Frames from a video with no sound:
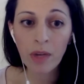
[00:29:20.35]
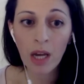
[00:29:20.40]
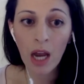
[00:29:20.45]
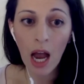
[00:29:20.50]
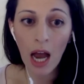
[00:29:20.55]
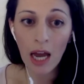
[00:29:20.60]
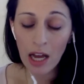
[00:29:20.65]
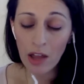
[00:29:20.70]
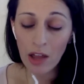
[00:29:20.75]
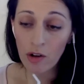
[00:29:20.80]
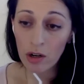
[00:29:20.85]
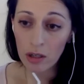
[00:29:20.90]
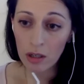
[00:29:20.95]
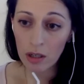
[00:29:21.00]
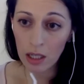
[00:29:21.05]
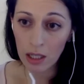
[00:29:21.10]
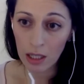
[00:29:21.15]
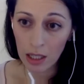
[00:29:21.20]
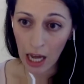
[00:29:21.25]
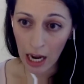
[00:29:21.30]
Another
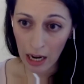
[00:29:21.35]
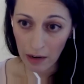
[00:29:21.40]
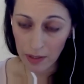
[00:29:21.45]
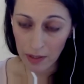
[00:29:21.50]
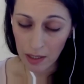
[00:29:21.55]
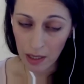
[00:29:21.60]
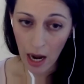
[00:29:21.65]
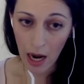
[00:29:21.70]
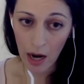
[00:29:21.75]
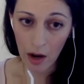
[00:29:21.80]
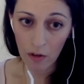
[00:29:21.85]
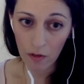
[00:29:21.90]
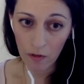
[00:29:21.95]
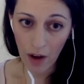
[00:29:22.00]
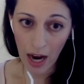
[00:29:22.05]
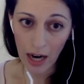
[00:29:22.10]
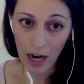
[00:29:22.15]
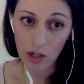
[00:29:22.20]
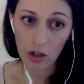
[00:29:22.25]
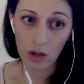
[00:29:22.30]
lifestyle
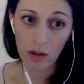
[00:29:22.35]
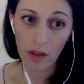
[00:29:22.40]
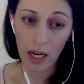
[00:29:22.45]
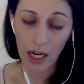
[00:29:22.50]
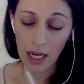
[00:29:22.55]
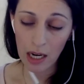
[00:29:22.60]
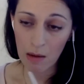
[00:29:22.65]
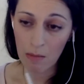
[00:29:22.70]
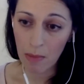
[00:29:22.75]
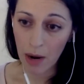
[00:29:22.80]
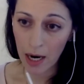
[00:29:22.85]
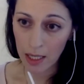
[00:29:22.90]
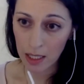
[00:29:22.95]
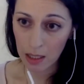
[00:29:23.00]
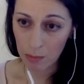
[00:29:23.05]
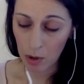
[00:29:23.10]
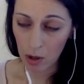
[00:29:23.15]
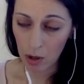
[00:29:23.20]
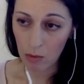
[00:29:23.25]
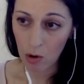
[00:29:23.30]
factor that can impact
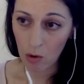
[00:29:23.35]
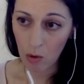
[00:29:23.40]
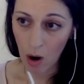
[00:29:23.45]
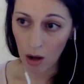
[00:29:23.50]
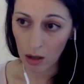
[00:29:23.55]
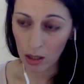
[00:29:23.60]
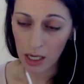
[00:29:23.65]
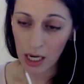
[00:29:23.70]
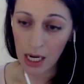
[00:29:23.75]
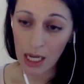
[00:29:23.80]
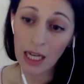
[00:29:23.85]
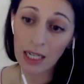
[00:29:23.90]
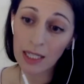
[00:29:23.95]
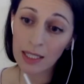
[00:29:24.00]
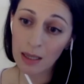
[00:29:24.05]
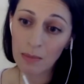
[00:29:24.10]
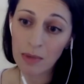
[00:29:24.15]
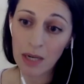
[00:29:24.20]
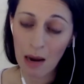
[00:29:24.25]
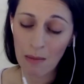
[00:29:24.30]
sperm quality that
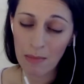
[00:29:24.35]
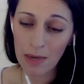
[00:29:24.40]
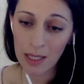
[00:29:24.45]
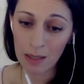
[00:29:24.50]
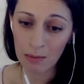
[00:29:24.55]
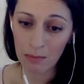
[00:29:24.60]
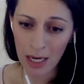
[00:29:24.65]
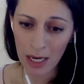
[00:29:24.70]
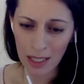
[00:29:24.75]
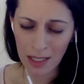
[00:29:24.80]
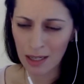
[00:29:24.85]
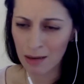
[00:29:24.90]
sometimes is missed,